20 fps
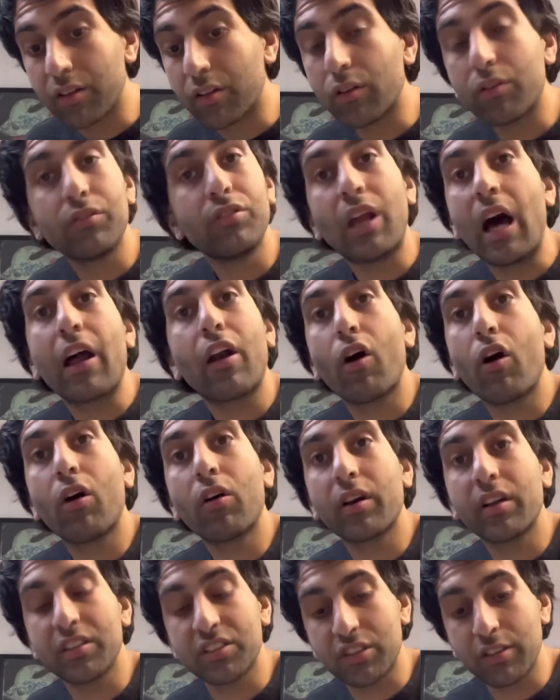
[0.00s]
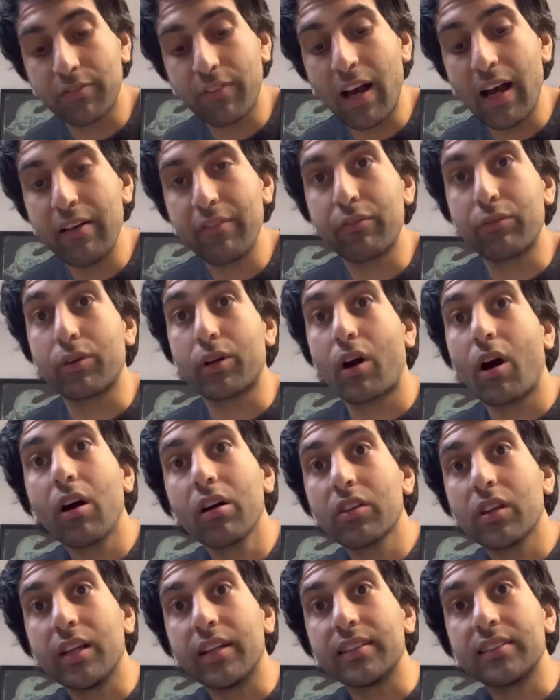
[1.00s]
not all going to survive
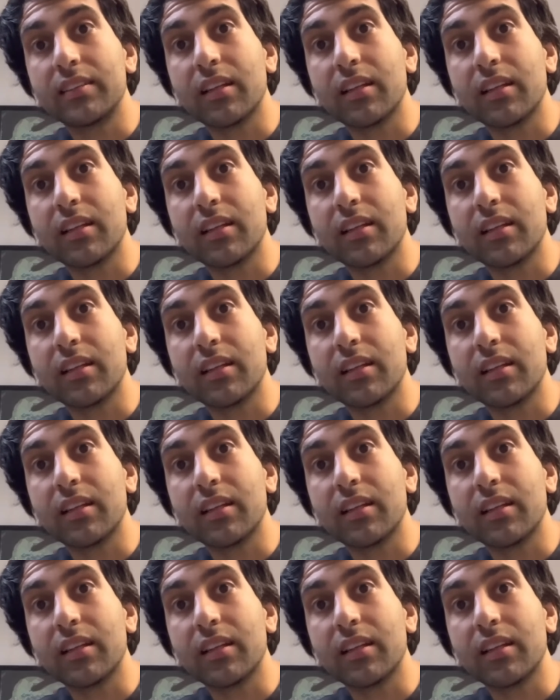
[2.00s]
regardless